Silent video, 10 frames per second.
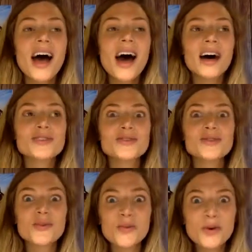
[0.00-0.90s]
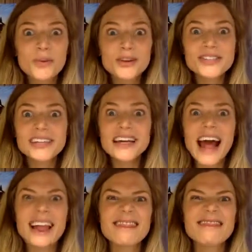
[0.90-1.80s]
a school person.
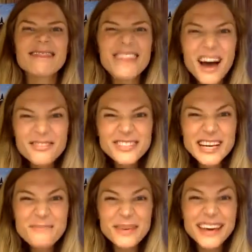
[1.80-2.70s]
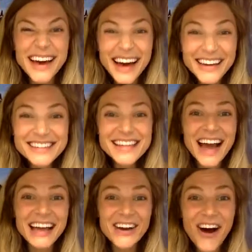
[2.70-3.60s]
I loved it because
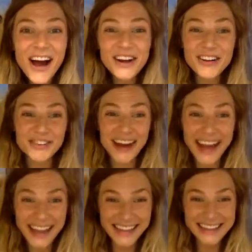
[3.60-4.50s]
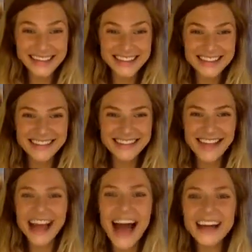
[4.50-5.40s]
I got grades.
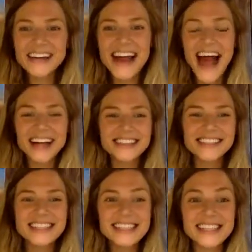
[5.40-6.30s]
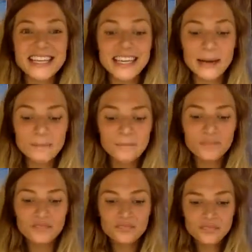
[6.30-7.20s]
Like I could actually see,
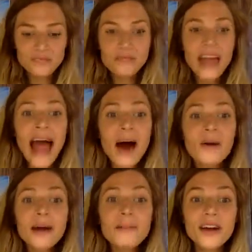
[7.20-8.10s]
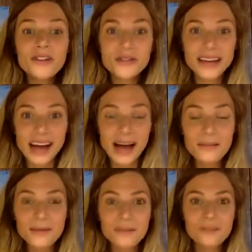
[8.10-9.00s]
how am I measuring
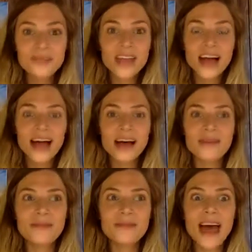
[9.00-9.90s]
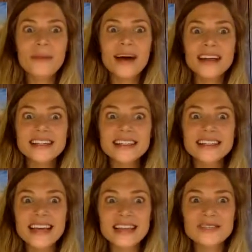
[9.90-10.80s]
up? Am I
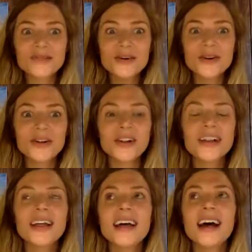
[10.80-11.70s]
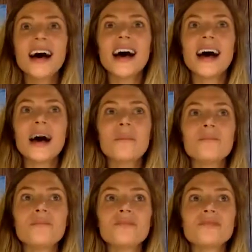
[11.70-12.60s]
successful? Can